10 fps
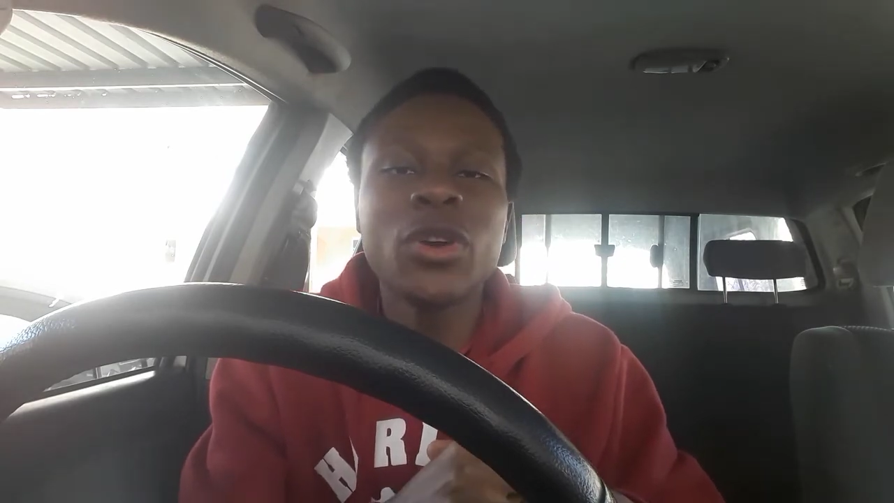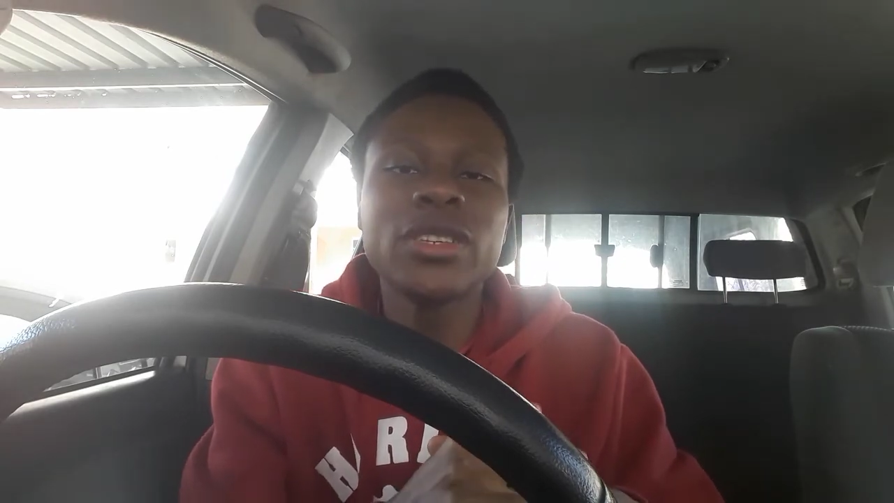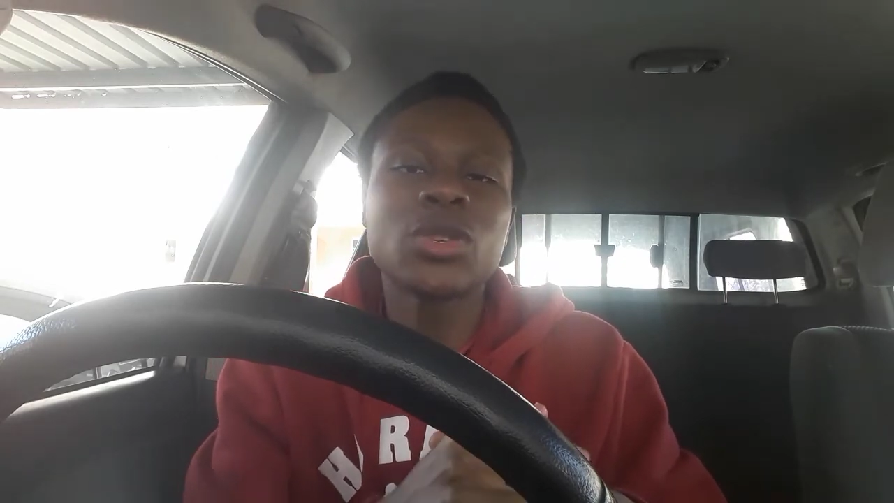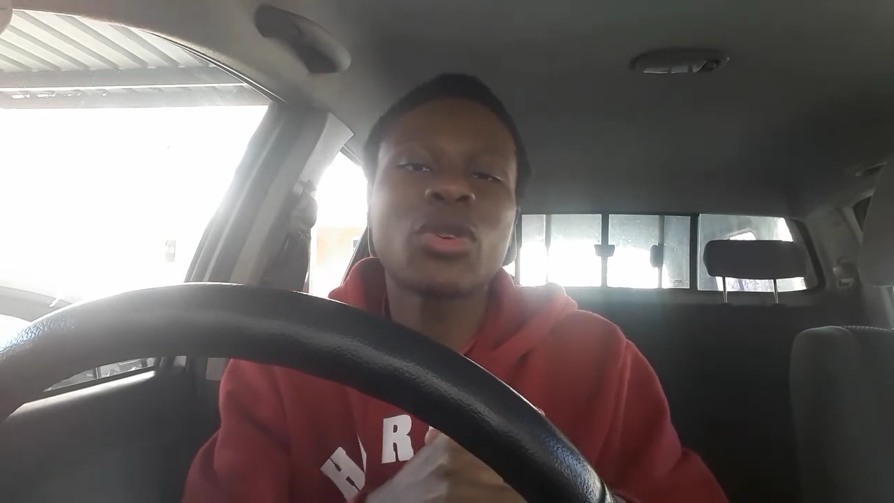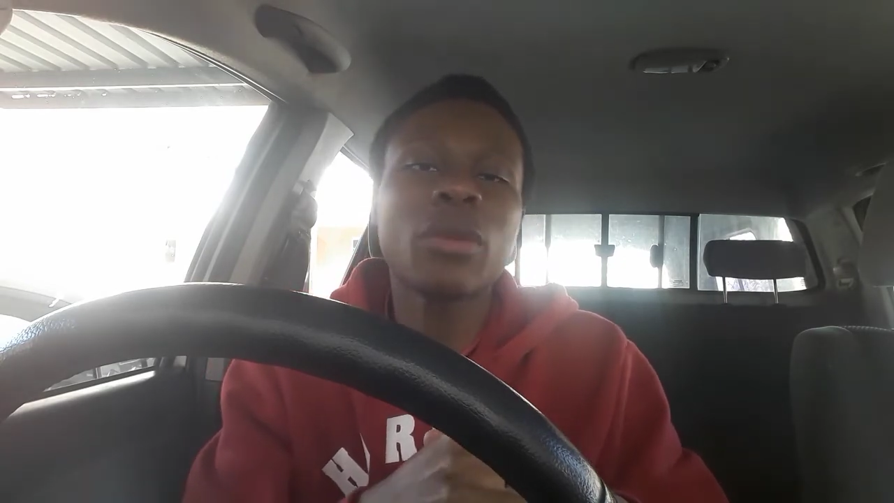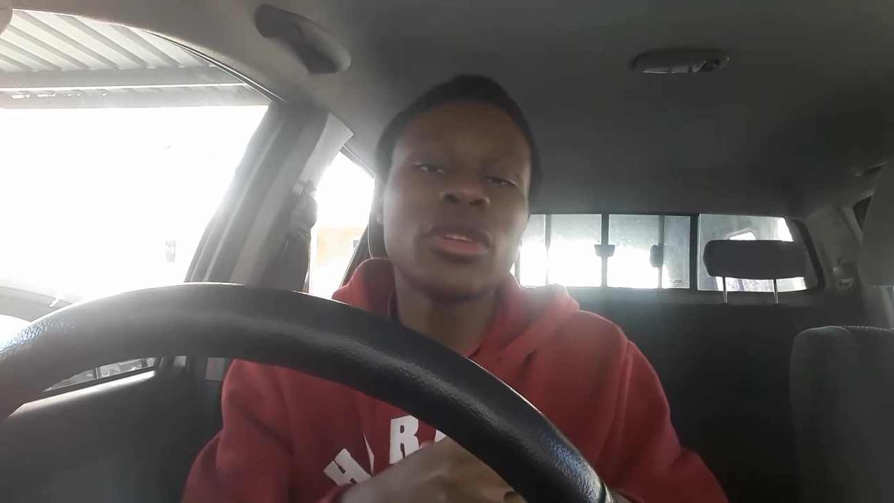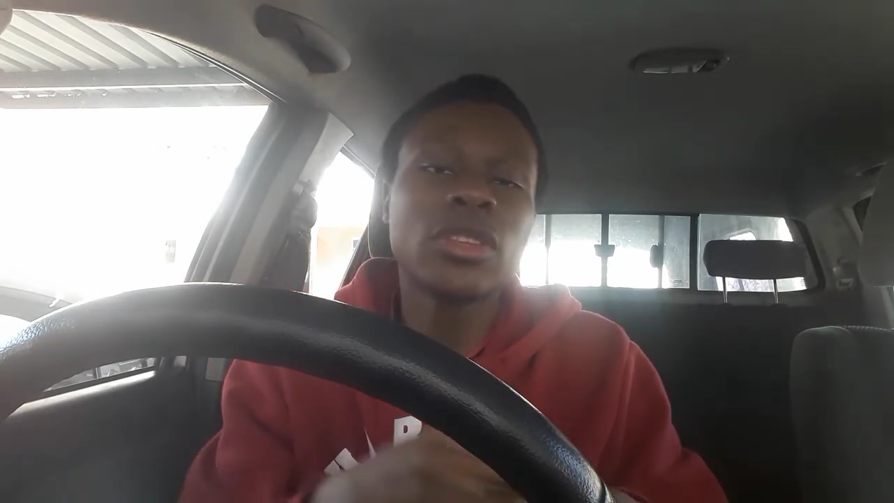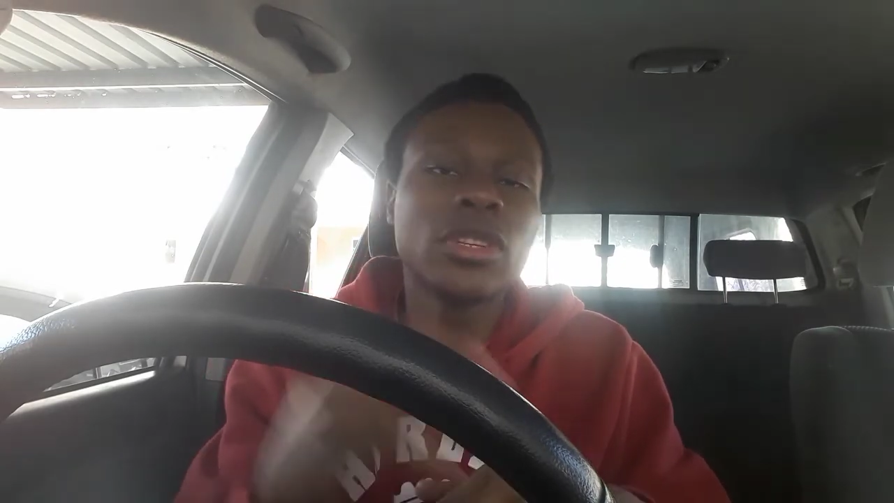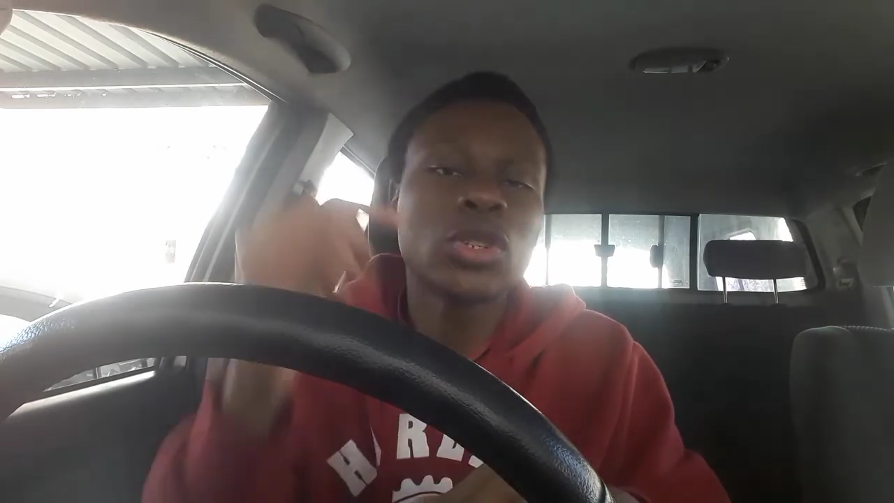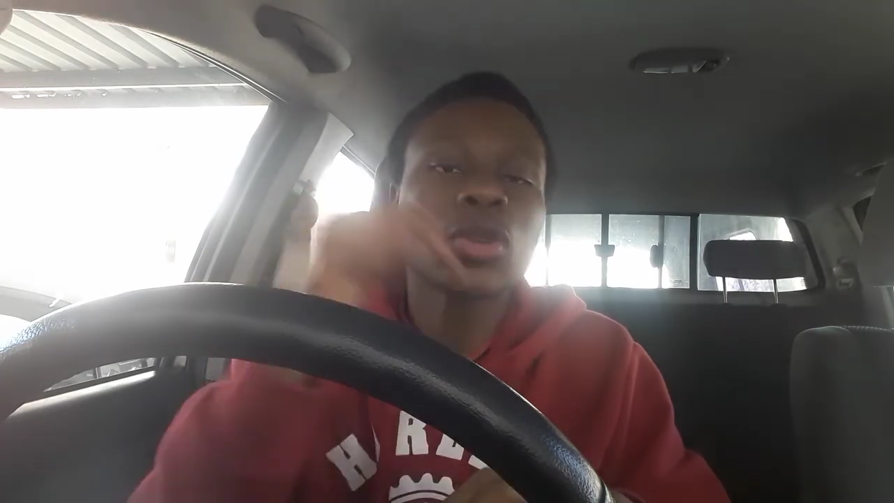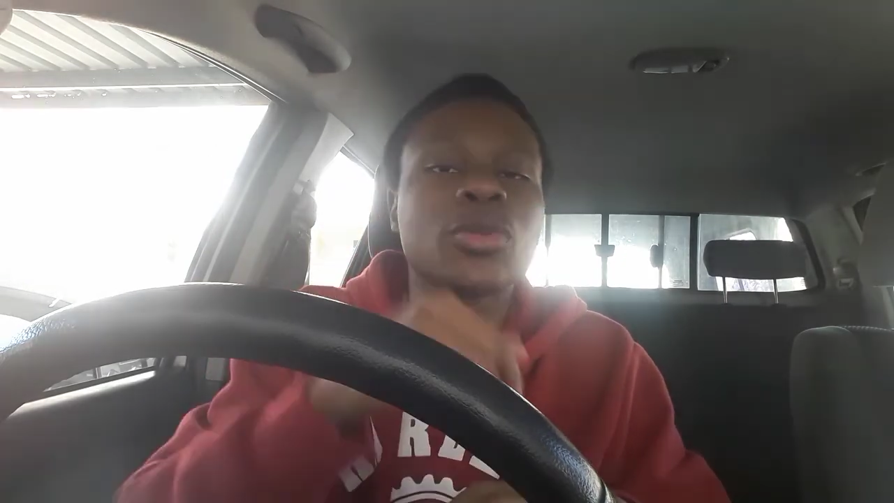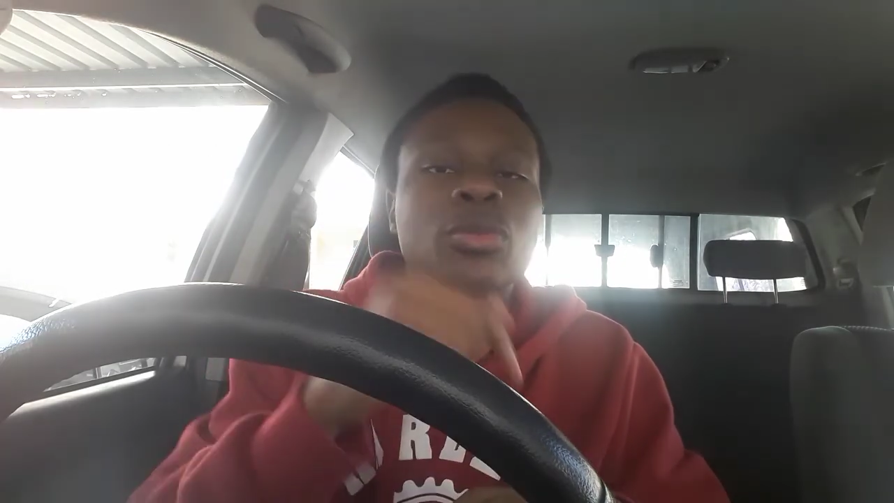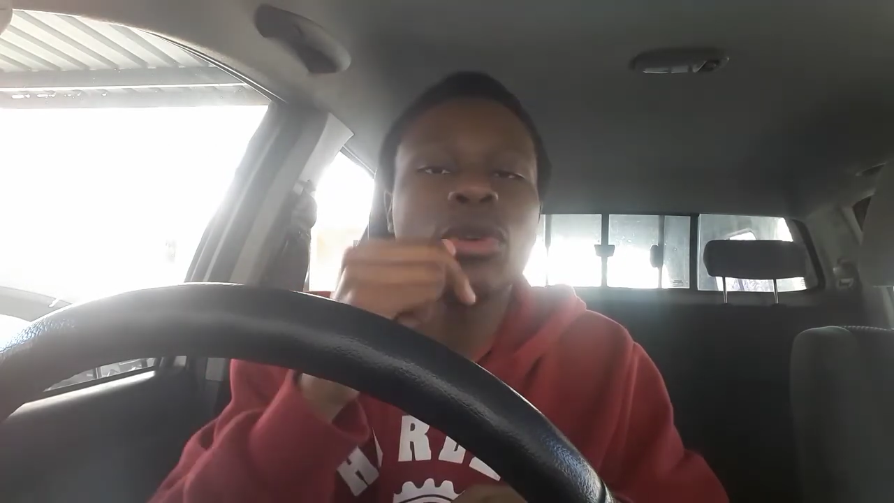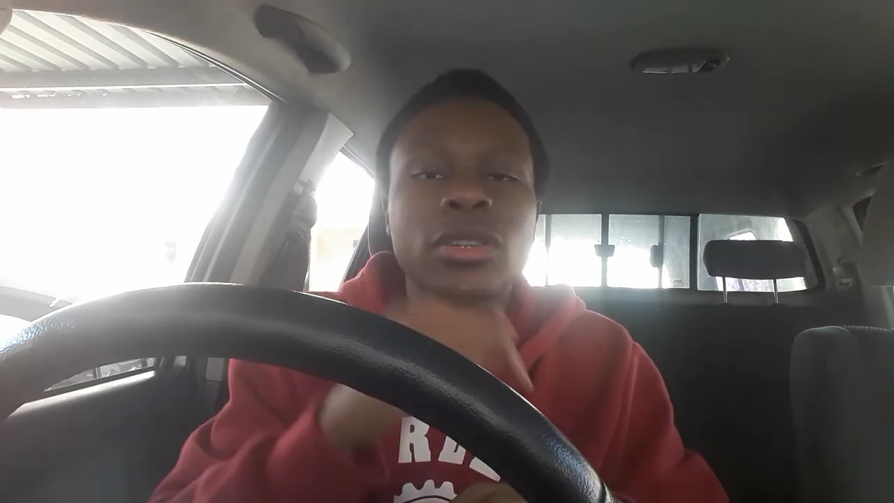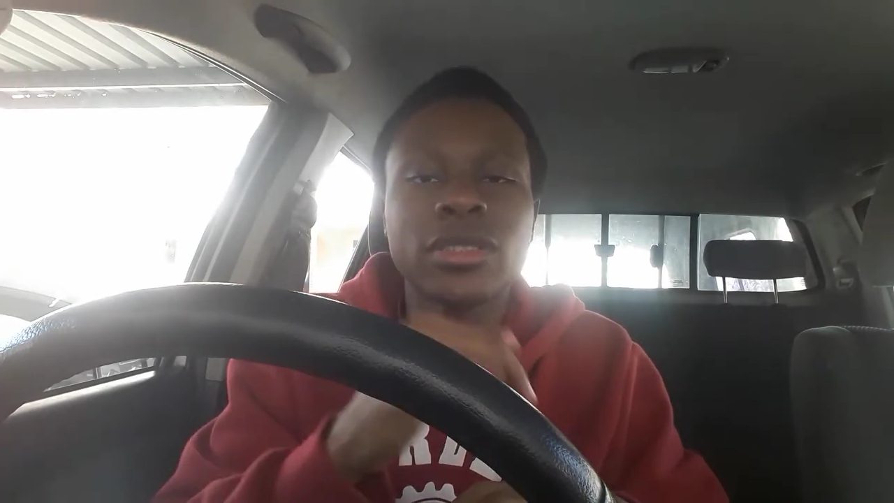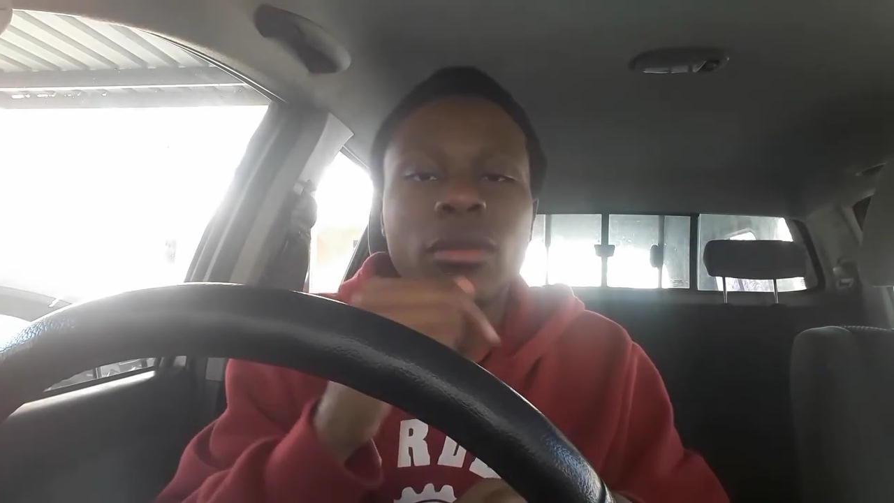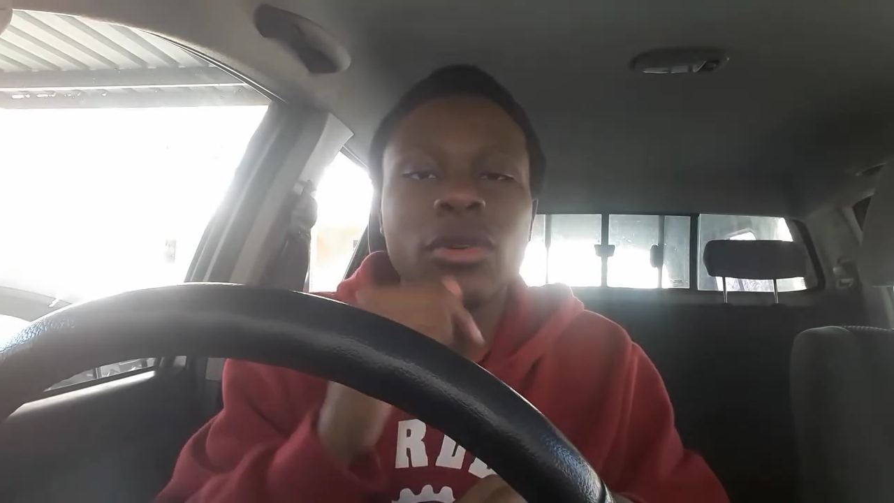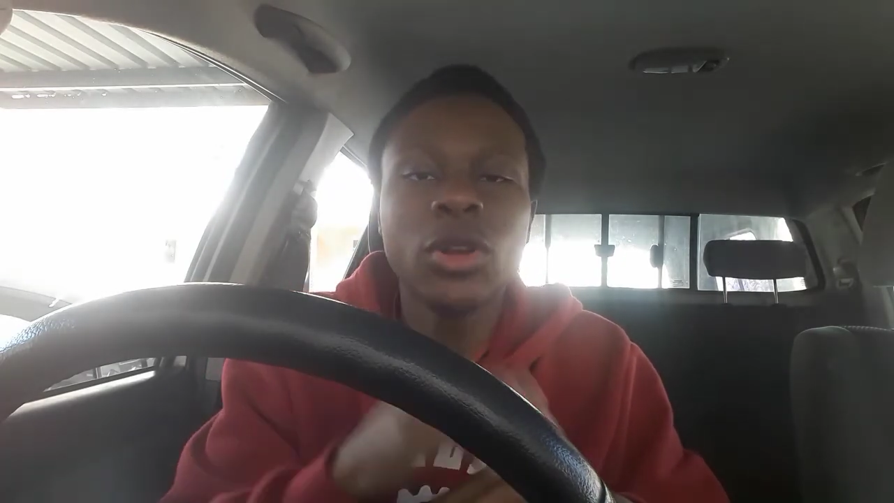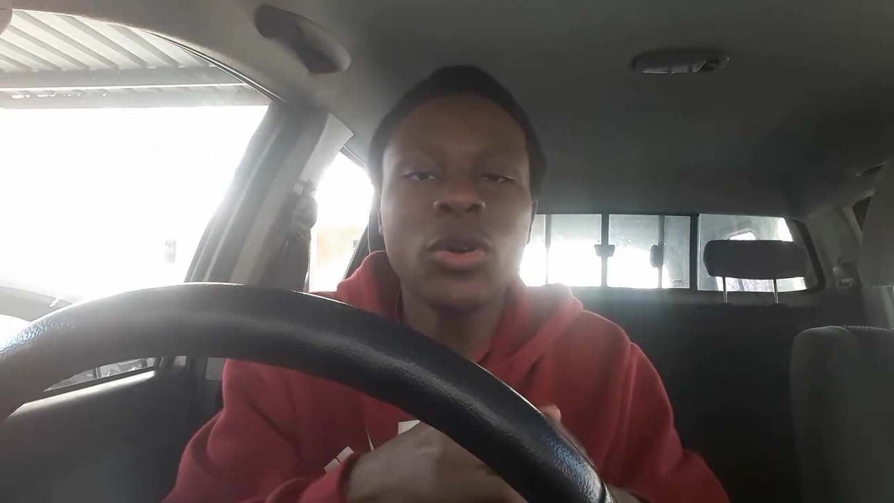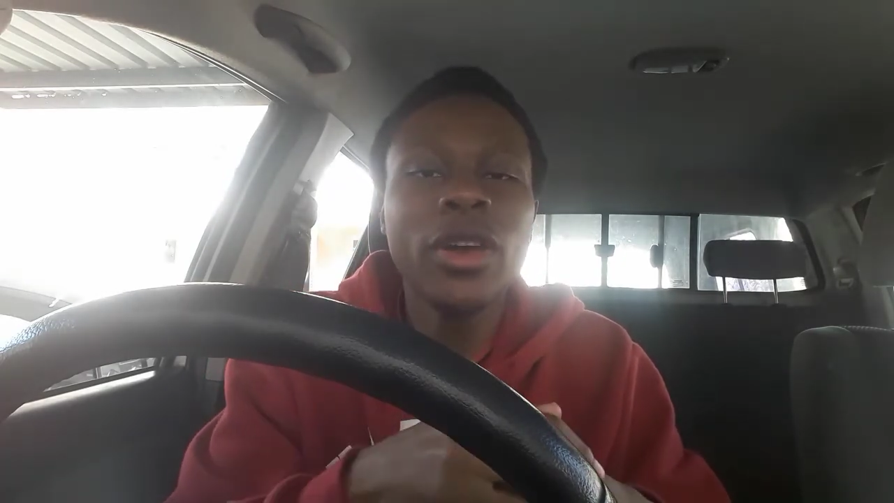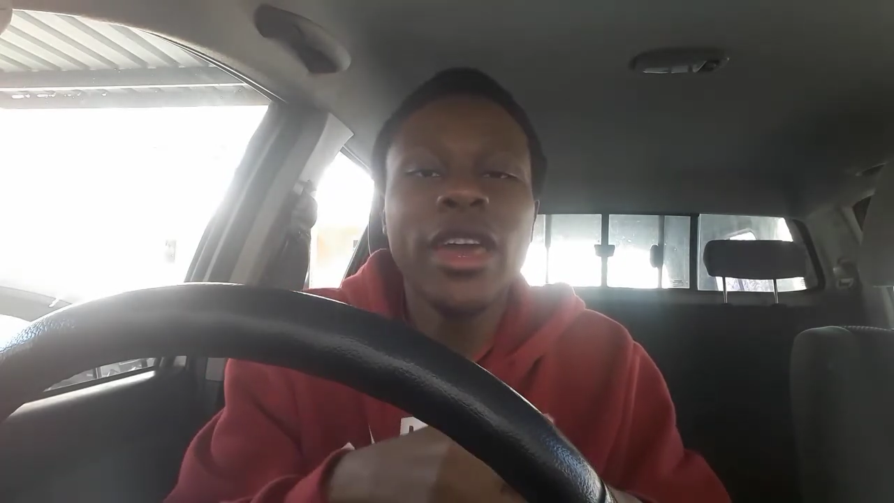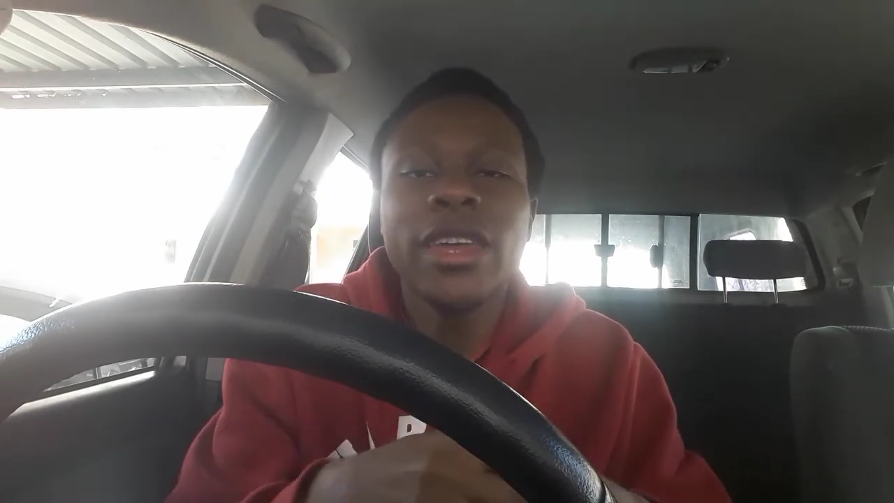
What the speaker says: Instagram in the description box down below,